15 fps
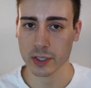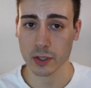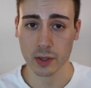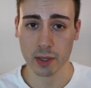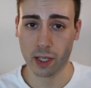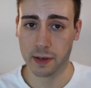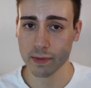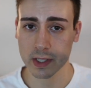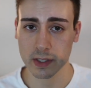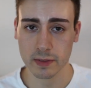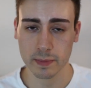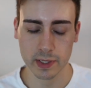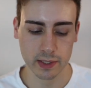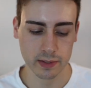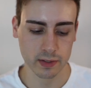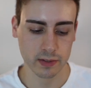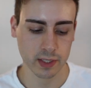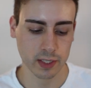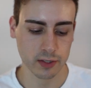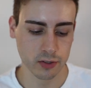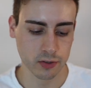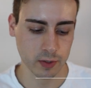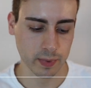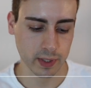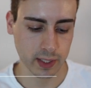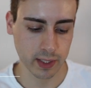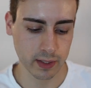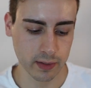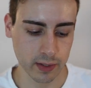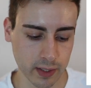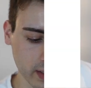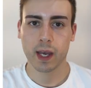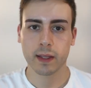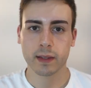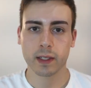you'll love this because it's not stripping either.